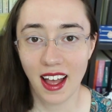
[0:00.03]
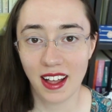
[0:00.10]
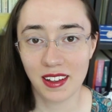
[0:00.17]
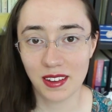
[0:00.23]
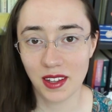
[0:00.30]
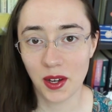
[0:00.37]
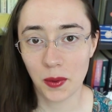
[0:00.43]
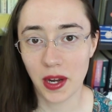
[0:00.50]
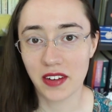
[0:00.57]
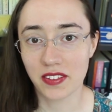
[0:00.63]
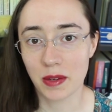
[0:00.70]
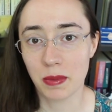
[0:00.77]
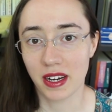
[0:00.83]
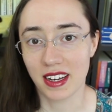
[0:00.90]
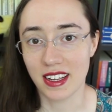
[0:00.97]
Hello
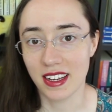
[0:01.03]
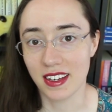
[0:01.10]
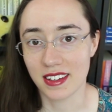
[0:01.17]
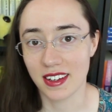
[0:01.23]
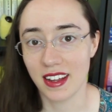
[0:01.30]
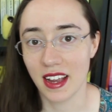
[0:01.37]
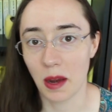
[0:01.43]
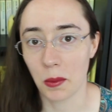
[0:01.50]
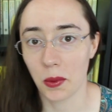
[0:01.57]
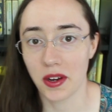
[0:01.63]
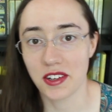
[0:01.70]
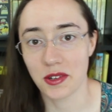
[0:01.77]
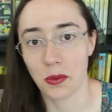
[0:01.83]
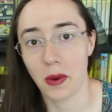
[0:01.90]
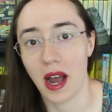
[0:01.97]
everybody! Today I'm
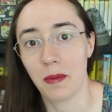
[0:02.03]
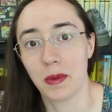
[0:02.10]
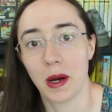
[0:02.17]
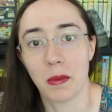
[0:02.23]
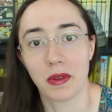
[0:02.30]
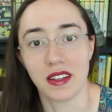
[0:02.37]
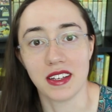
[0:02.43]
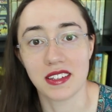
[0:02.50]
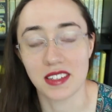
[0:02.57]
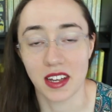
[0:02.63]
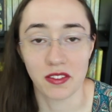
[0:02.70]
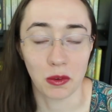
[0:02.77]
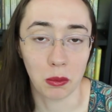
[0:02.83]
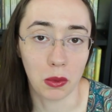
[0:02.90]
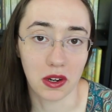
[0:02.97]
going to wrap up the
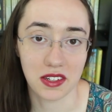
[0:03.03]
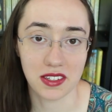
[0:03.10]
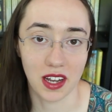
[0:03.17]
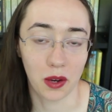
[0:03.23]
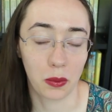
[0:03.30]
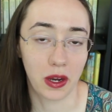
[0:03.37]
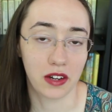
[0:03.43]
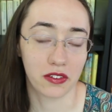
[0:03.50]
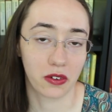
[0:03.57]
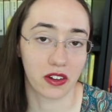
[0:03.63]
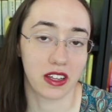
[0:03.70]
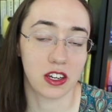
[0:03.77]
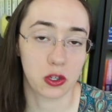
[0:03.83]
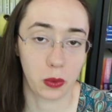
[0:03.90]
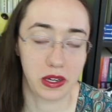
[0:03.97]
seven books I read for
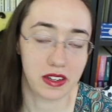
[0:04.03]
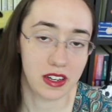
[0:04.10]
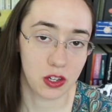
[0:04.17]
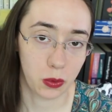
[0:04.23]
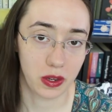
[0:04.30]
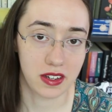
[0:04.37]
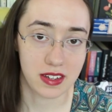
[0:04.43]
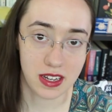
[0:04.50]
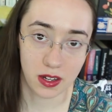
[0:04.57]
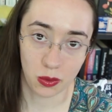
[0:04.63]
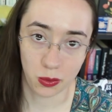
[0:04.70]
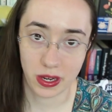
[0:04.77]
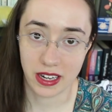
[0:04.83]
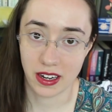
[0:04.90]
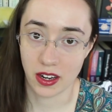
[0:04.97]
the 2020
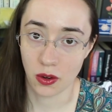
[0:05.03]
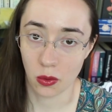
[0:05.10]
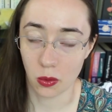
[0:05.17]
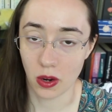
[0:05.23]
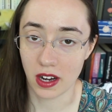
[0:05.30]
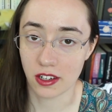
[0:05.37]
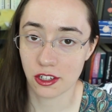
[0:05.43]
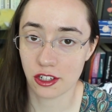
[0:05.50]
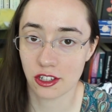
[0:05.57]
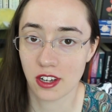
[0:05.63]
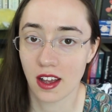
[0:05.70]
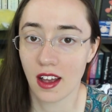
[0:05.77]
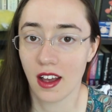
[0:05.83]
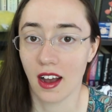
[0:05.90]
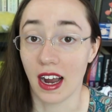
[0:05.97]
reading rush.
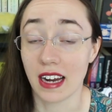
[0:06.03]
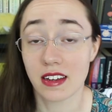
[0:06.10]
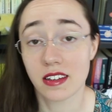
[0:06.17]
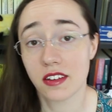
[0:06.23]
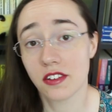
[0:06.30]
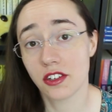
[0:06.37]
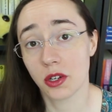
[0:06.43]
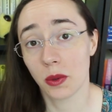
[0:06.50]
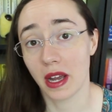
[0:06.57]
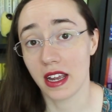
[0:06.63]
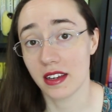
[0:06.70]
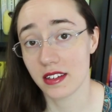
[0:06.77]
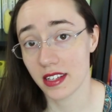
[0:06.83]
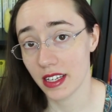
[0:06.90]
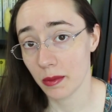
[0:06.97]
I did do
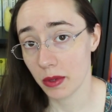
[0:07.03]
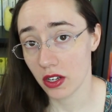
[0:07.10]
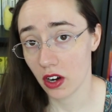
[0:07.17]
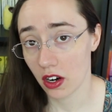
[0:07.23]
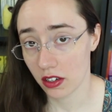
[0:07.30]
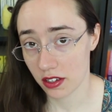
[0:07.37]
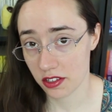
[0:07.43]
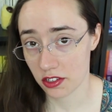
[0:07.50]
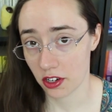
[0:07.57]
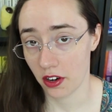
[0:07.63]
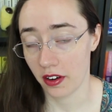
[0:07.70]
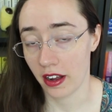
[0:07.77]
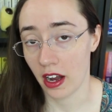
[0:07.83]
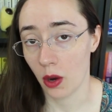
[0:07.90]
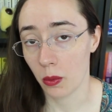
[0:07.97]
a TBR to
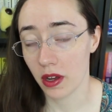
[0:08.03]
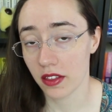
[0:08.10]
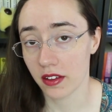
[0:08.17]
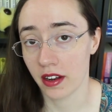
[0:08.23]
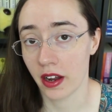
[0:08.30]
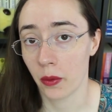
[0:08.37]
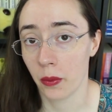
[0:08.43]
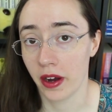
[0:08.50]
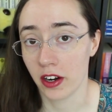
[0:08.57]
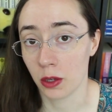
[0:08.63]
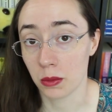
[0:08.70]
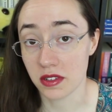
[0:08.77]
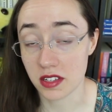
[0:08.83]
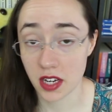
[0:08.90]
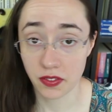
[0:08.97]
start out with and I read
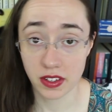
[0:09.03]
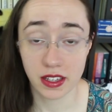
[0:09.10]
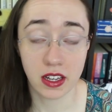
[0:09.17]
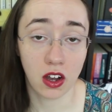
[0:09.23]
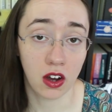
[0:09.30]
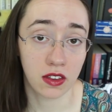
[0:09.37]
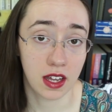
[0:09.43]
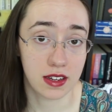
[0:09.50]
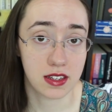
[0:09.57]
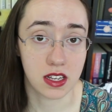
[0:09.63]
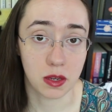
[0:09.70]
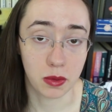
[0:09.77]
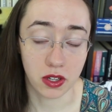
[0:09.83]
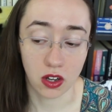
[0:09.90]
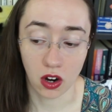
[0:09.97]
almost everything on that
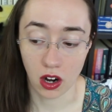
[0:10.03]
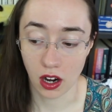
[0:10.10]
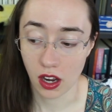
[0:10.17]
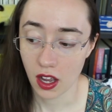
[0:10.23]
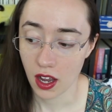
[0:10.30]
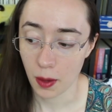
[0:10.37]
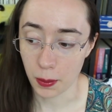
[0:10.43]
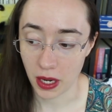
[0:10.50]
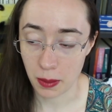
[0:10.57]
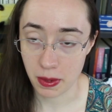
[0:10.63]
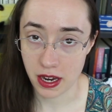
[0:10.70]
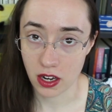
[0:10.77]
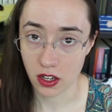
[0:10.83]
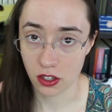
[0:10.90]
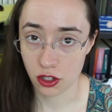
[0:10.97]
TBR, but I
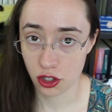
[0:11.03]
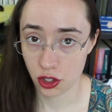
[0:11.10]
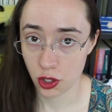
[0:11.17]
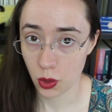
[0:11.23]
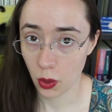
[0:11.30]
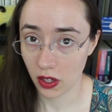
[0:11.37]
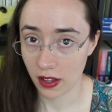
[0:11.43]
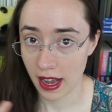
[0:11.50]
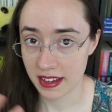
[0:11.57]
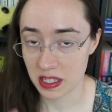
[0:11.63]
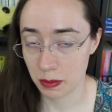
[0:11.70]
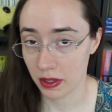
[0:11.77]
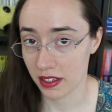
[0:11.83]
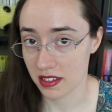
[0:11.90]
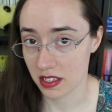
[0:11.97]
made two
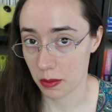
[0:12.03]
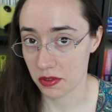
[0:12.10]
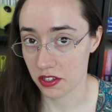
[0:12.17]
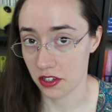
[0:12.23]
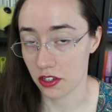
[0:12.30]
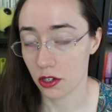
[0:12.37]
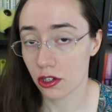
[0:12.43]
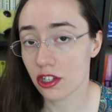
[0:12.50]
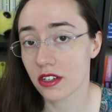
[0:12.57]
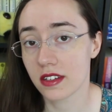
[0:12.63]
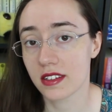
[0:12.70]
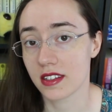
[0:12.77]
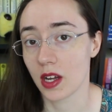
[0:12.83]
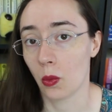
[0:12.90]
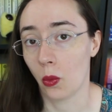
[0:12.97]
last minute
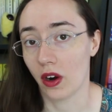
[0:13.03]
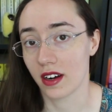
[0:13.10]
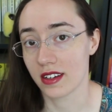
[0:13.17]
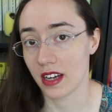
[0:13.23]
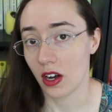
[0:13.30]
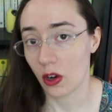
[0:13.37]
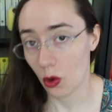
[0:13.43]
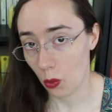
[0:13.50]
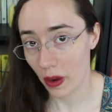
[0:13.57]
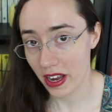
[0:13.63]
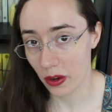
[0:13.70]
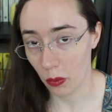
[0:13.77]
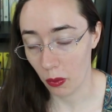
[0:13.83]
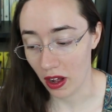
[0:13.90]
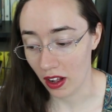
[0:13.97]
substitutions that worked out
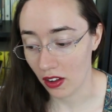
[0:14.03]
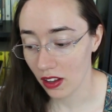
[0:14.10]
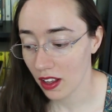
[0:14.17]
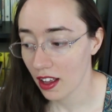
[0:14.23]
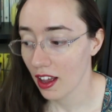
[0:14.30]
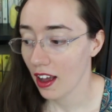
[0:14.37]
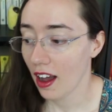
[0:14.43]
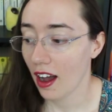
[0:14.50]
quite well.